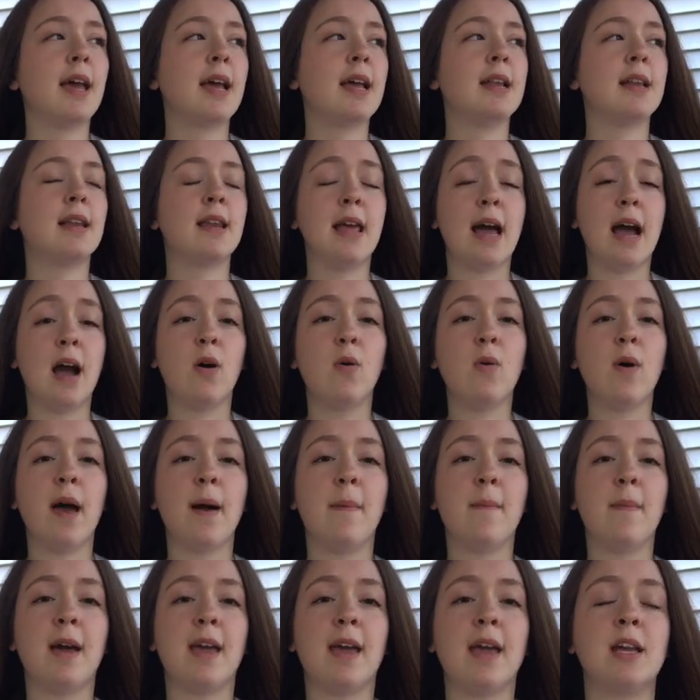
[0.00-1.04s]
And now
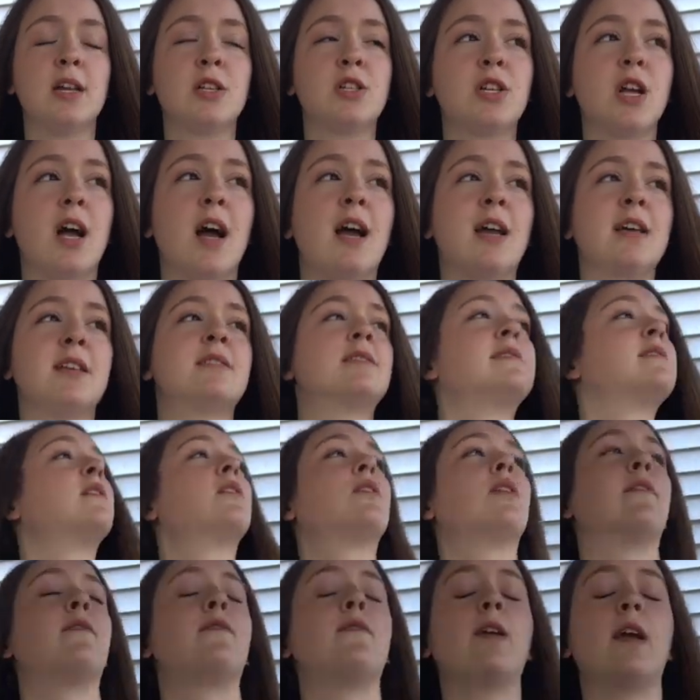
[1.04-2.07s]
at my age, I
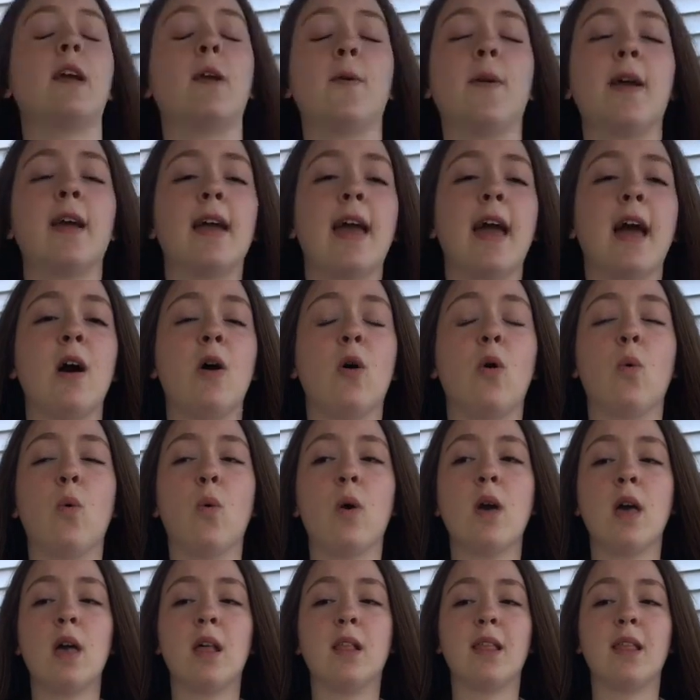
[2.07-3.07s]
still am figuring out